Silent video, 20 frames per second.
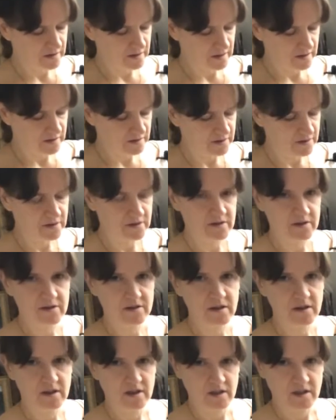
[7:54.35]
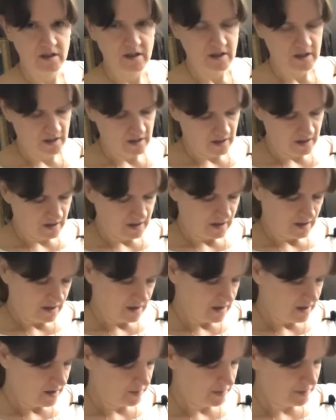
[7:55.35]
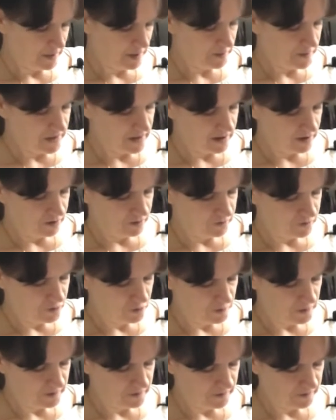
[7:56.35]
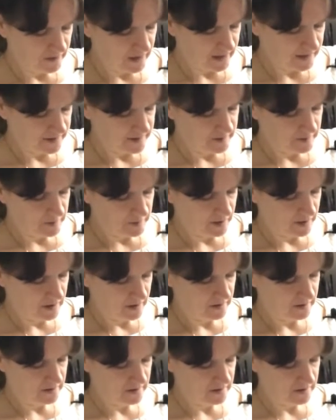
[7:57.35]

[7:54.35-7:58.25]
I mean, it might be enough to be flat, but